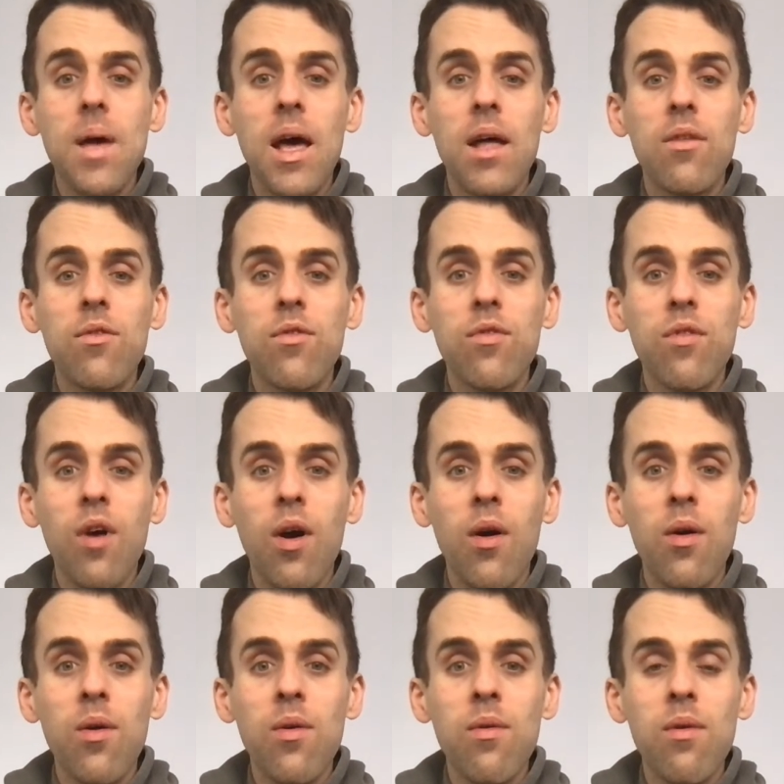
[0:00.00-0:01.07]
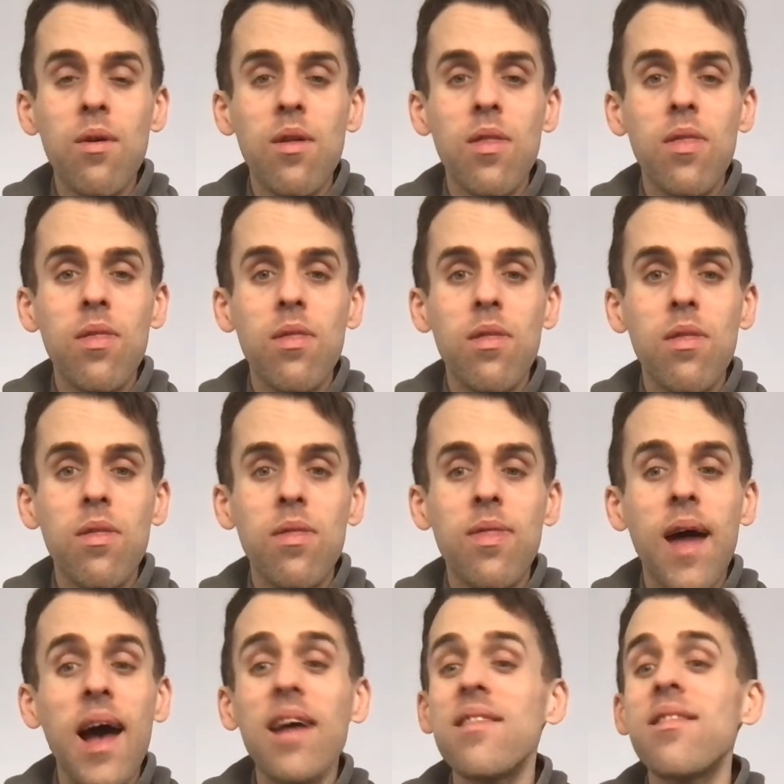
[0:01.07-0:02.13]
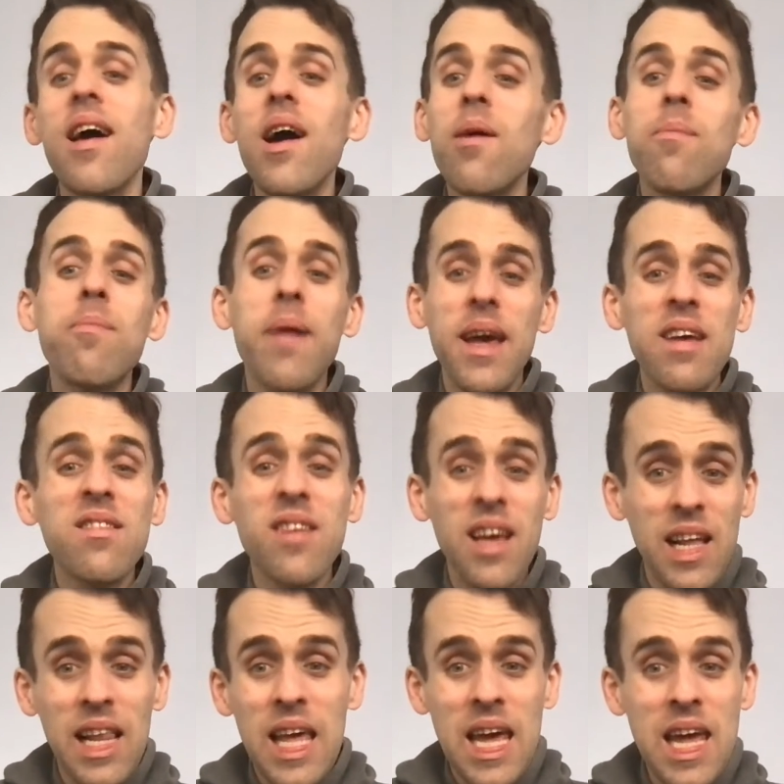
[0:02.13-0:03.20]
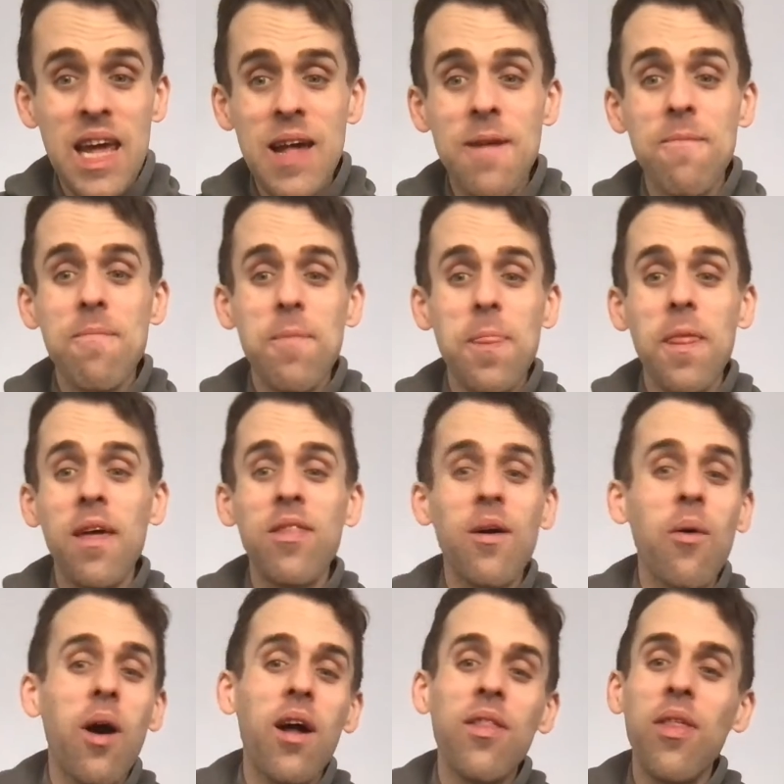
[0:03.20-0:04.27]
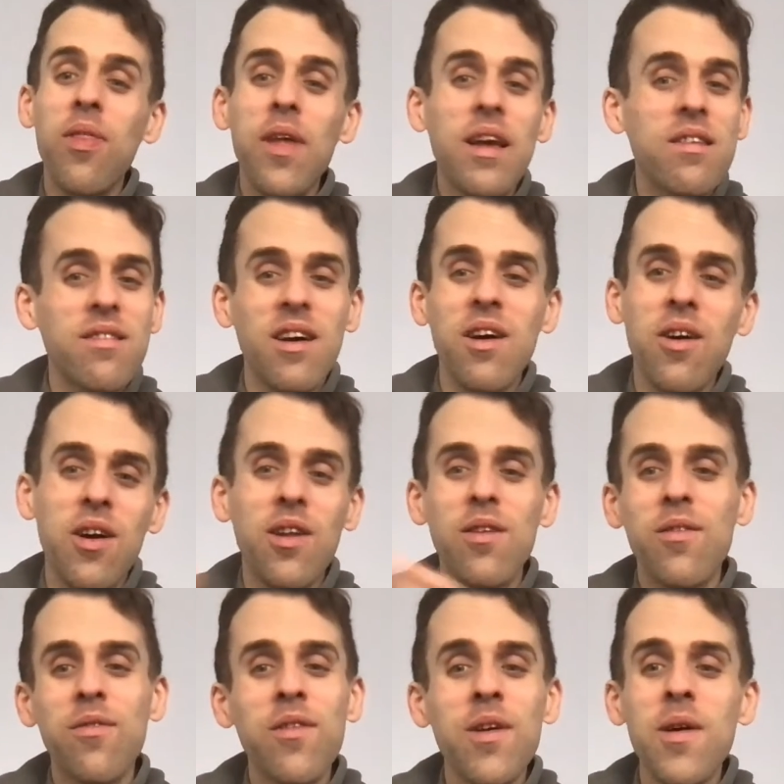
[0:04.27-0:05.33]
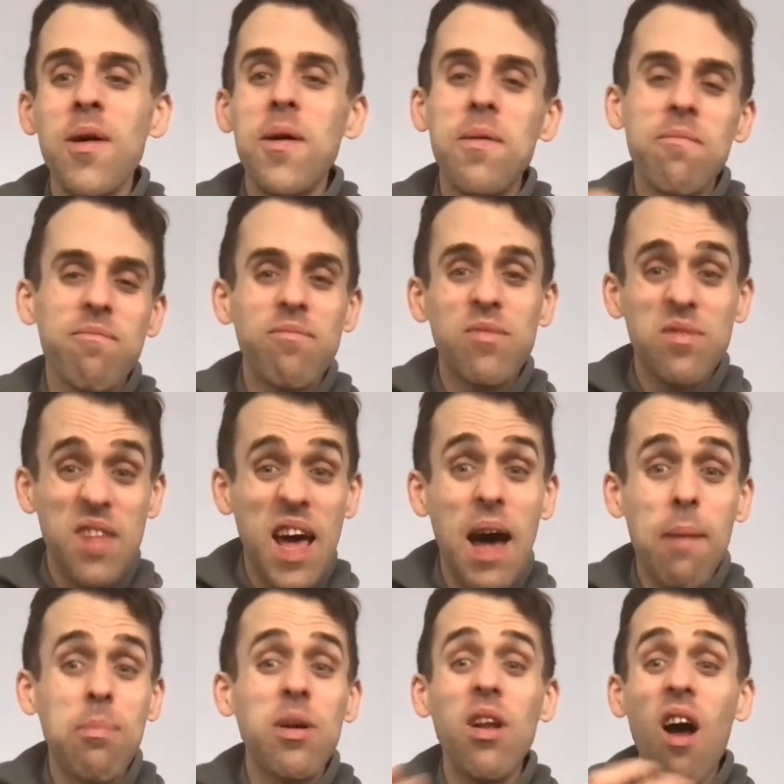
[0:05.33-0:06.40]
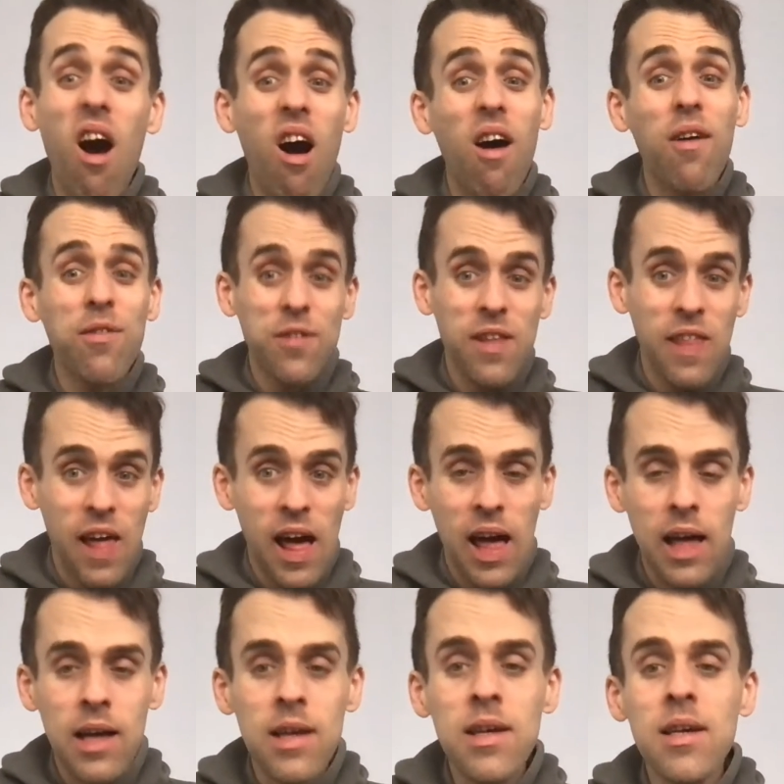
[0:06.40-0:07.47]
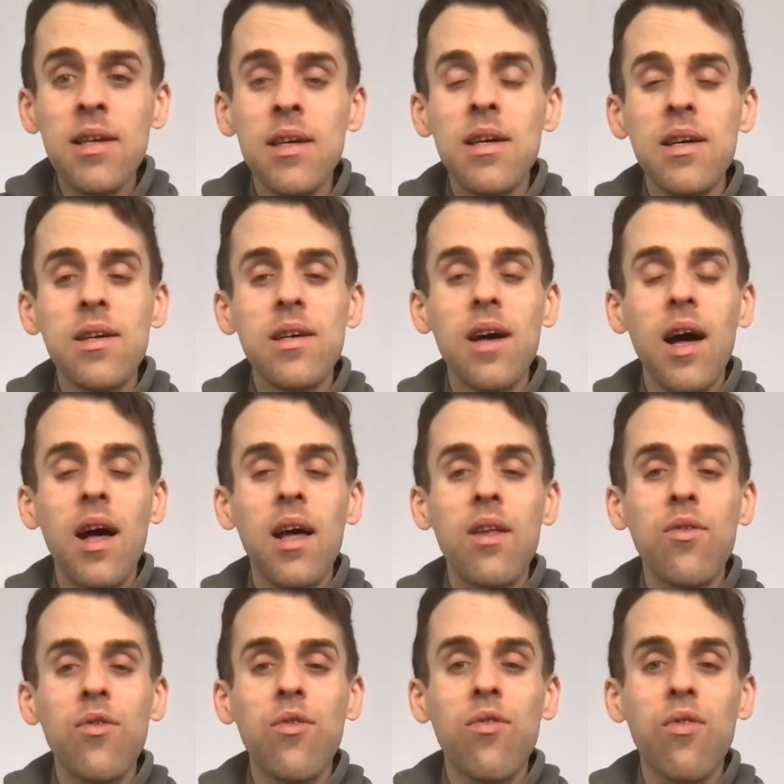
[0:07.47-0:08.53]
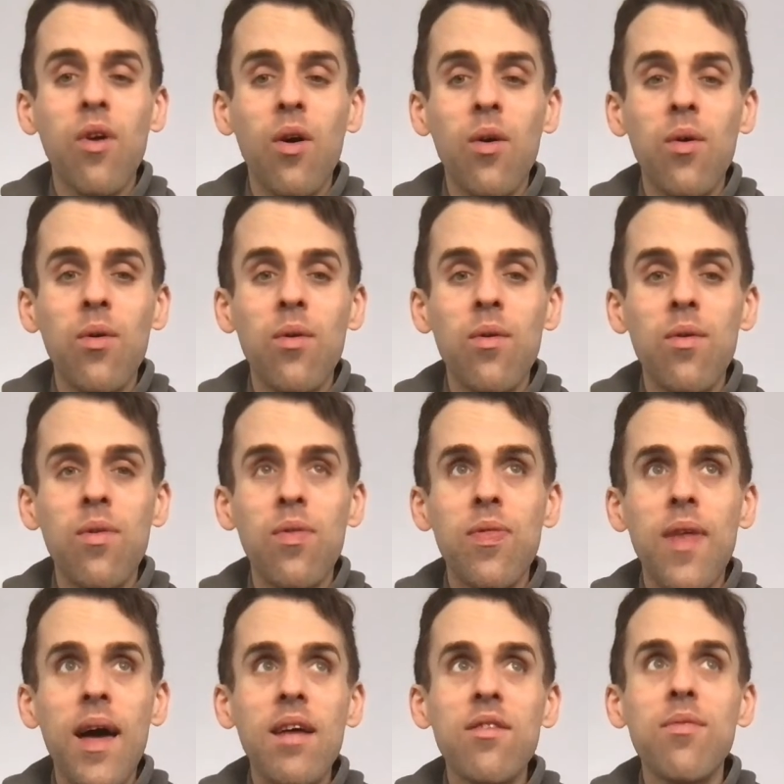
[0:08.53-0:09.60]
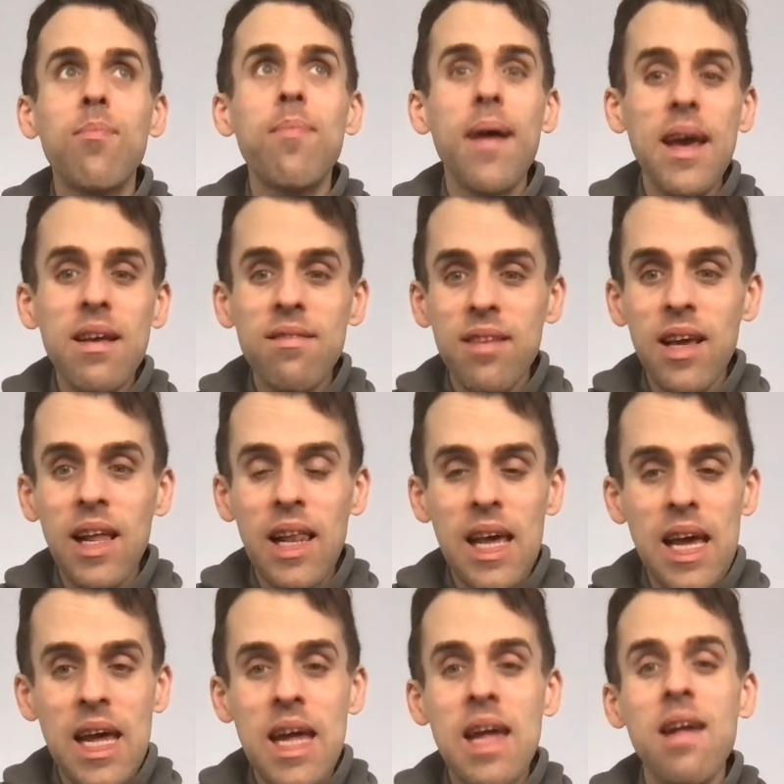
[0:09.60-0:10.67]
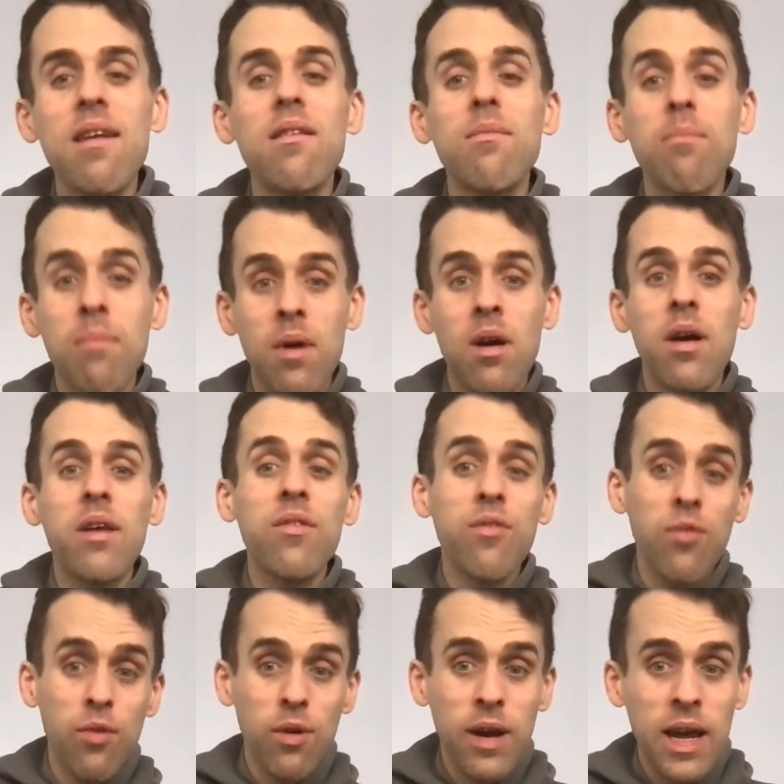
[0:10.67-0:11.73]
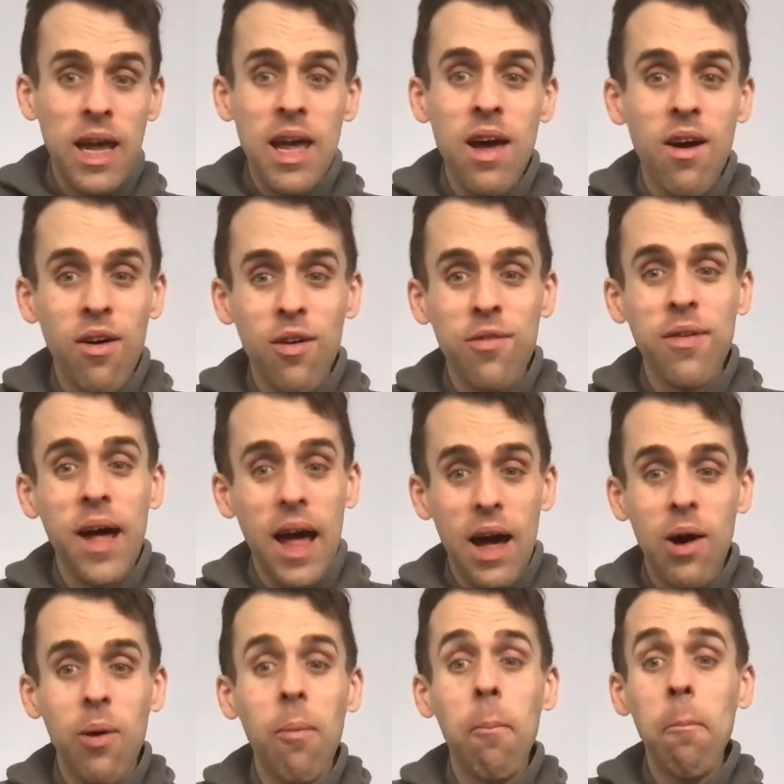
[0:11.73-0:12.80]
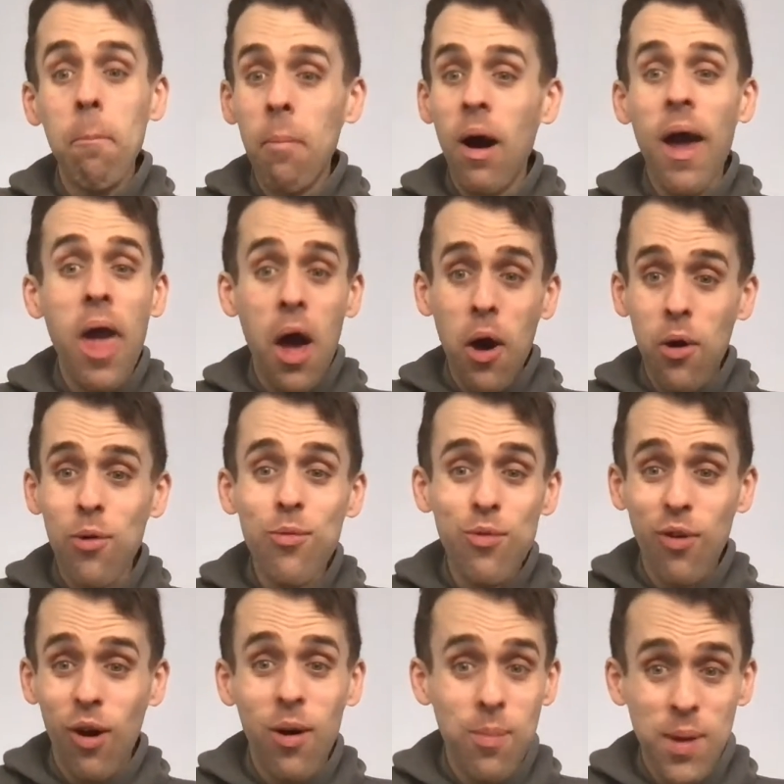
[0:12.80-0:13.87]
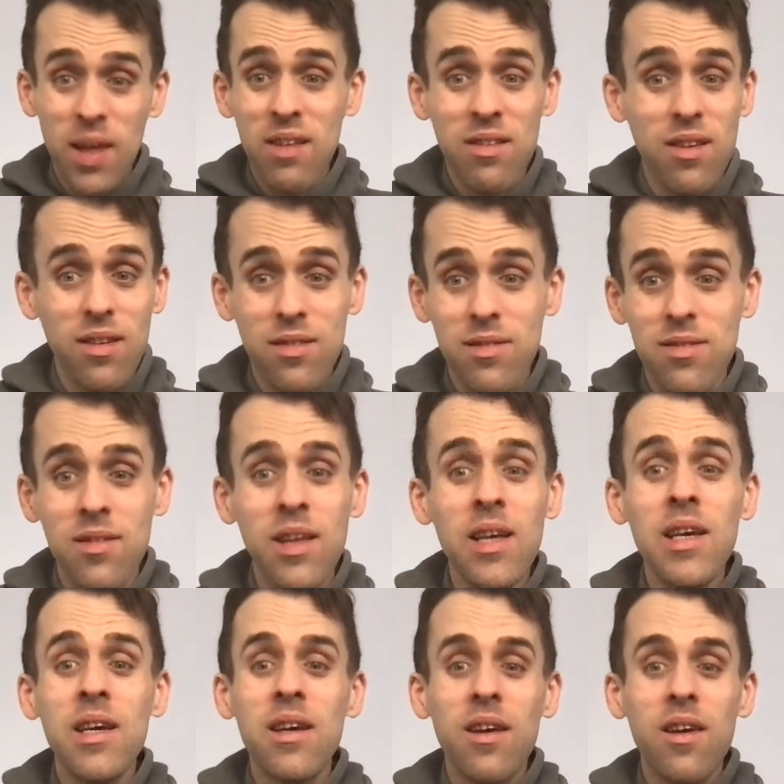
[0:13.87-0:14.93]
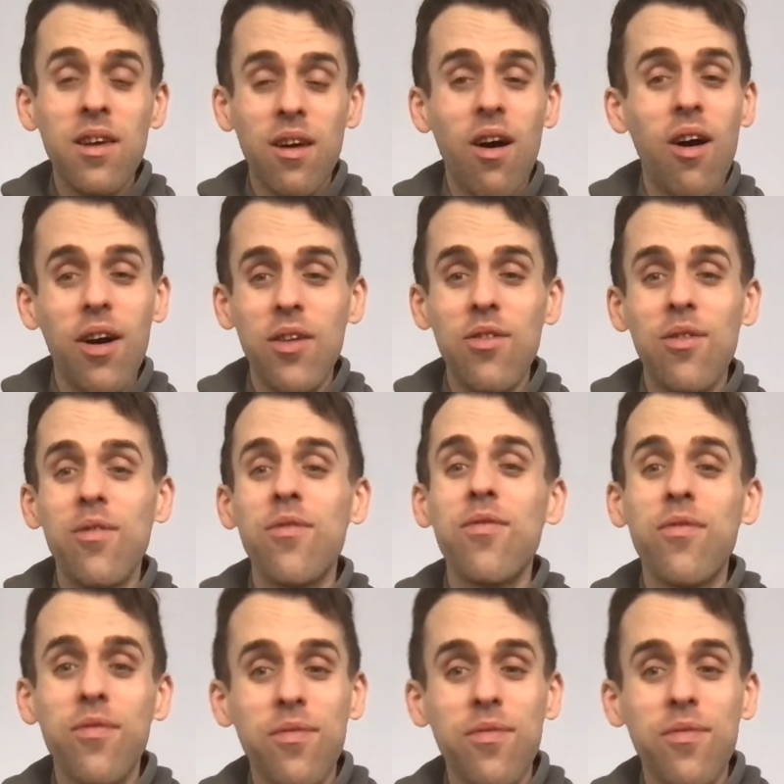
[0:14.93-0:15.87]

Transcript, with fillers: And so that's how basically, and there were other things that kind of happen after that. And so that's basically my story of how my own diabetes kind of